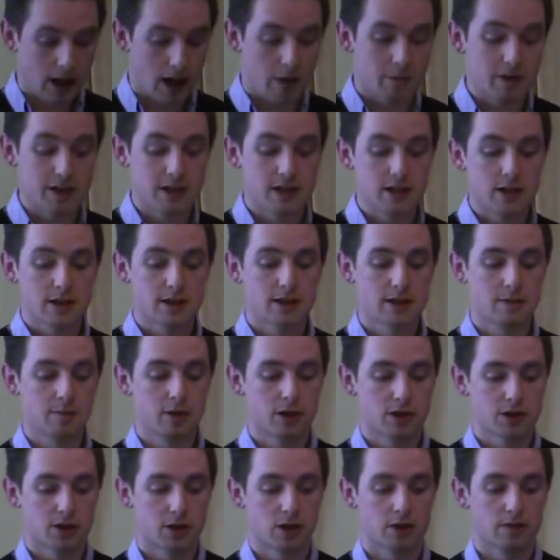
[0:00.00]
And we see a
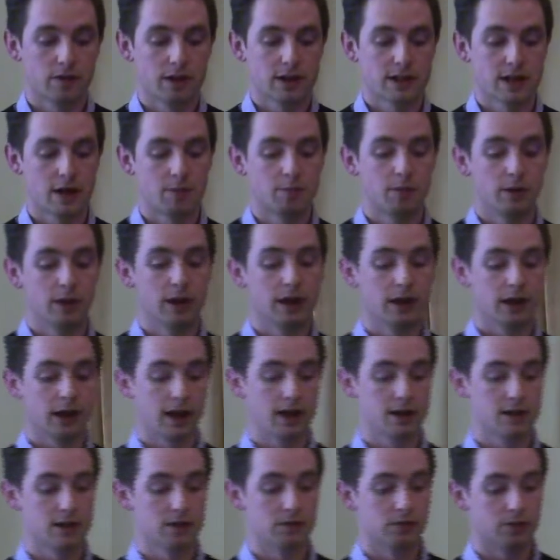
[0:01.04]
similar sort of example in the
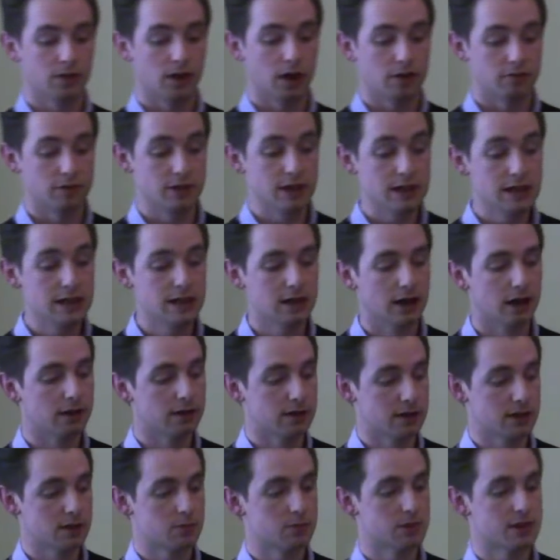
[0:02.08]
case of Nina.
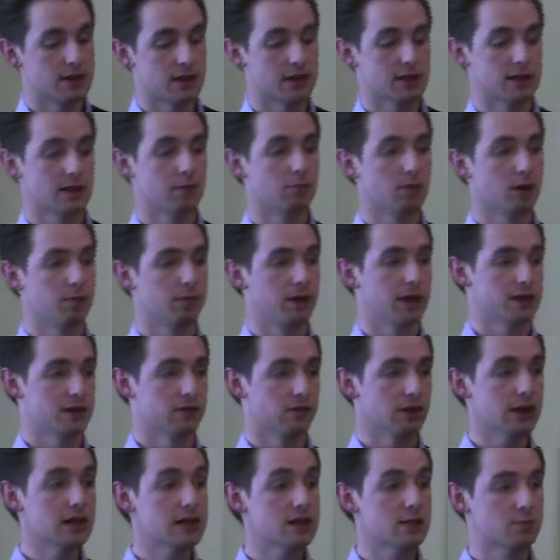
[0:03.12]
This was the assembly place
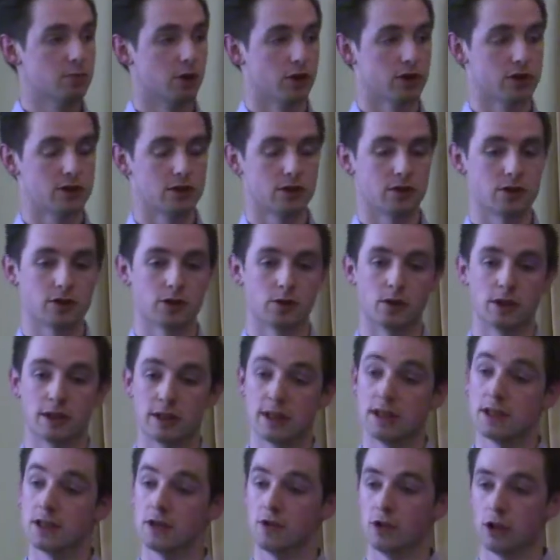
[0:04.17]
of East Munster, so a
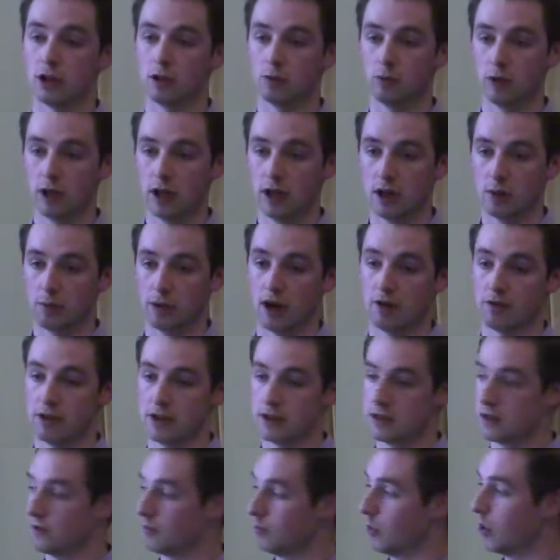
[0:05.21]
district within the
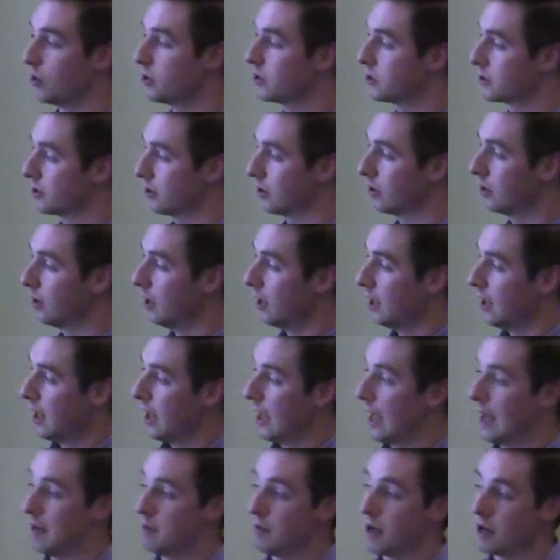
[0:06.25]
province of Munster.
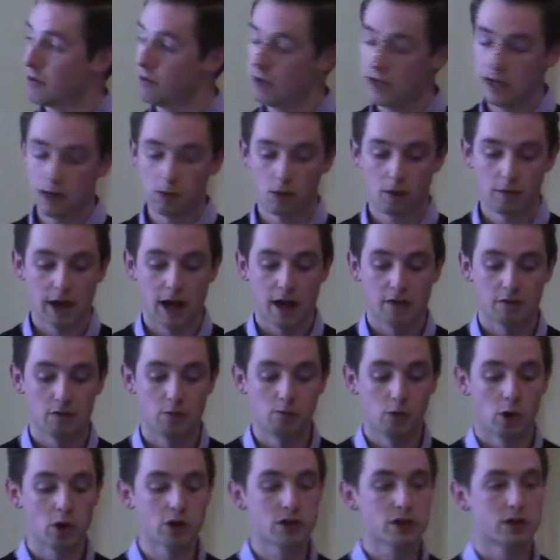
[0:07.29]
And really what we have
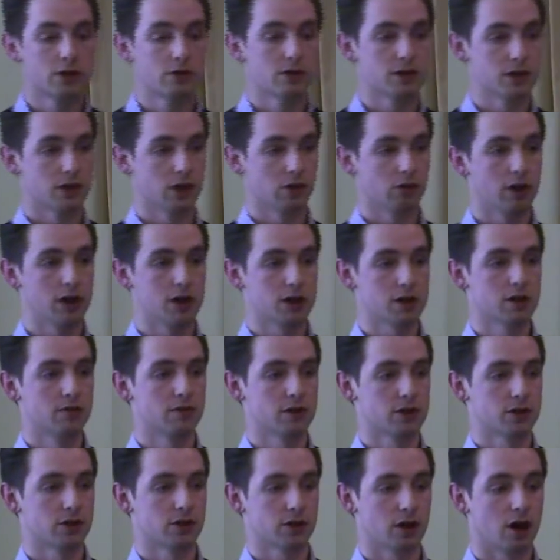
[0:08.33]
in Munster is the creation of
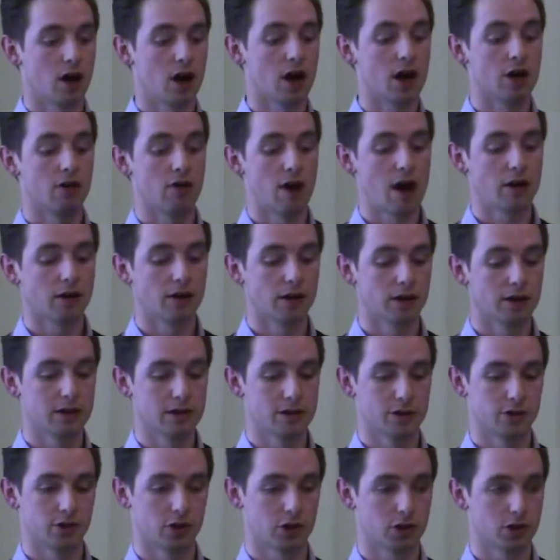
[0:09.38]
a sort of hierarchical
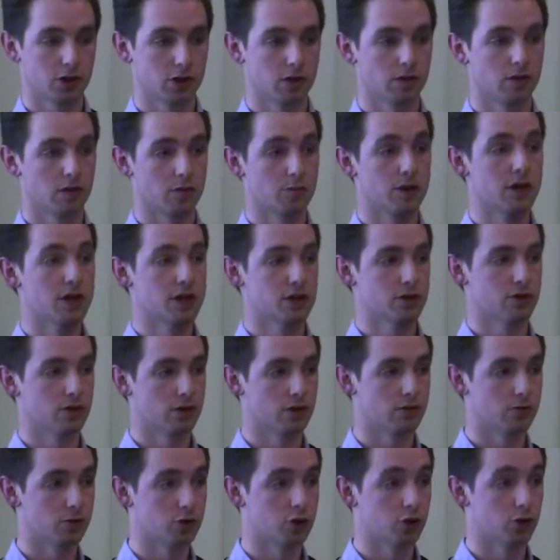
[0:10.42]
structure of
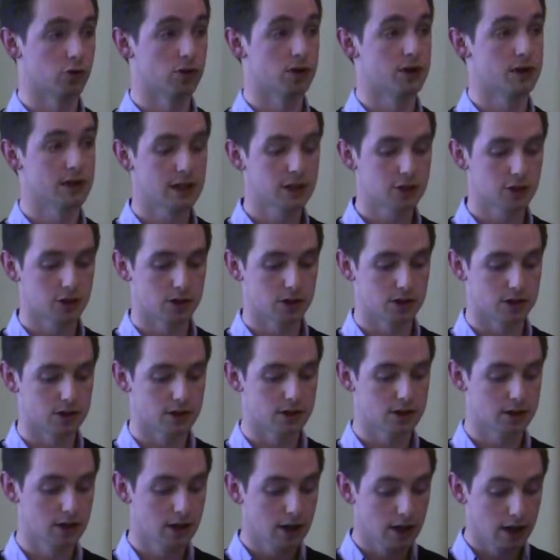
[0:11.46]
administrative
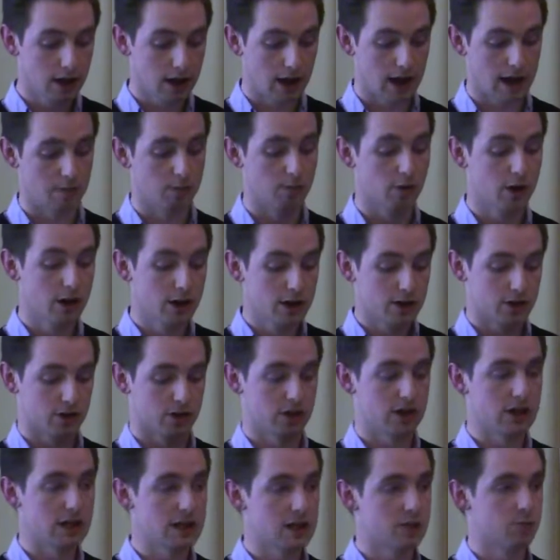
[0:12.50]
jurisdictions, sort
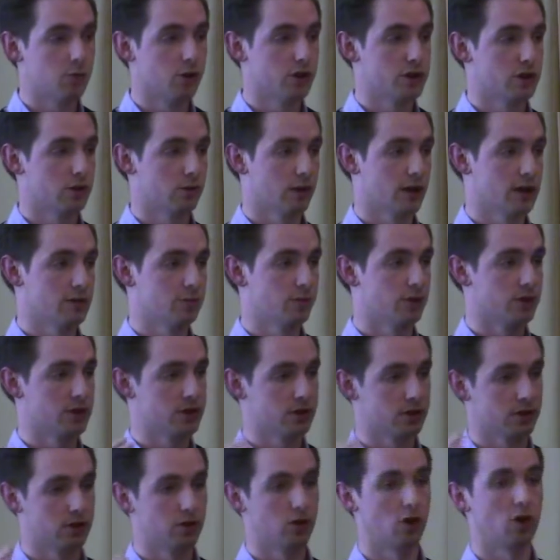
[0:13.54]
of East Munster, West
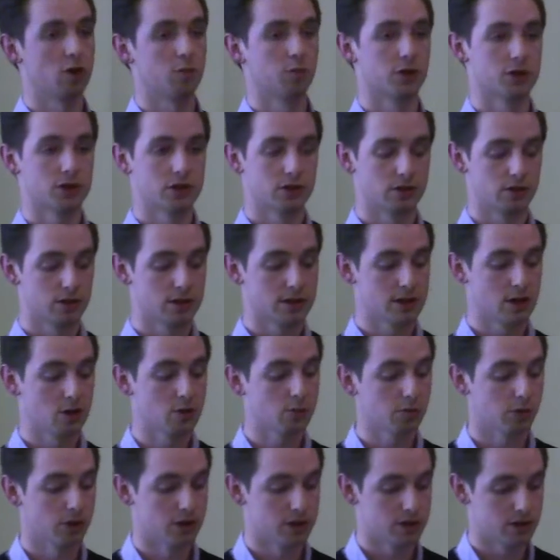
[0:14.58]
Munster, North Munster and
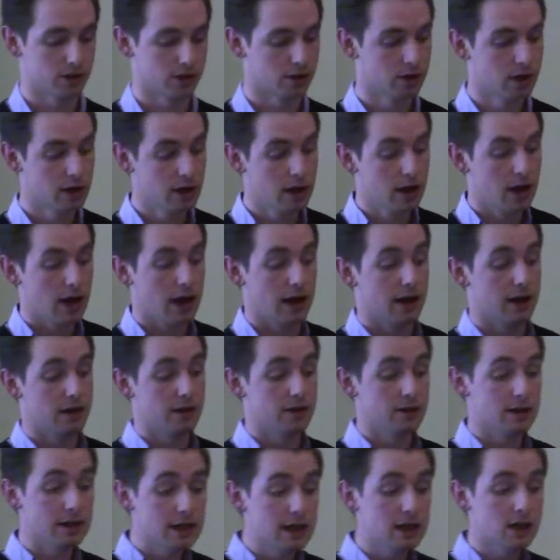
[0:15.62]
South Munster.
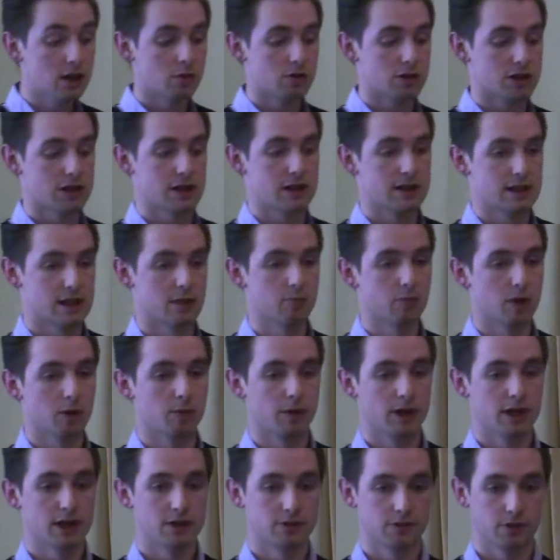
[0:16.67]
And Nina was the assembly
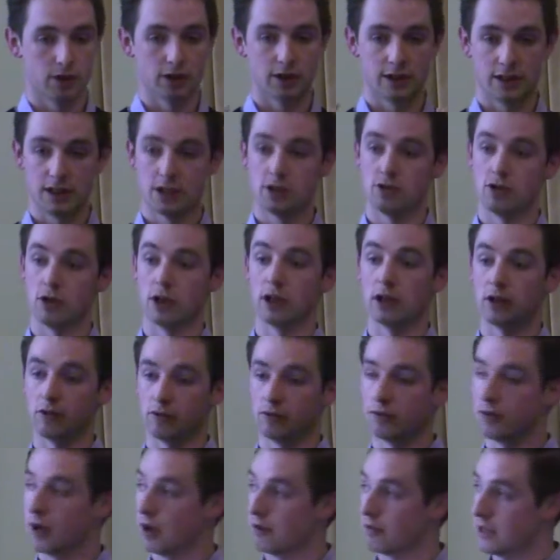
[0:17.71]
place for the district
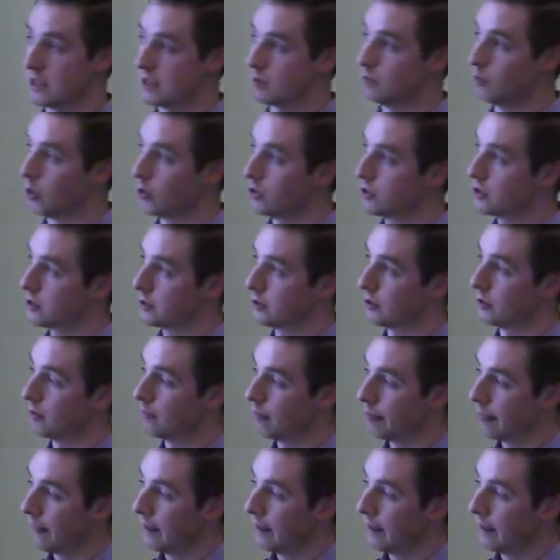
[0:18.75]
of East Munster.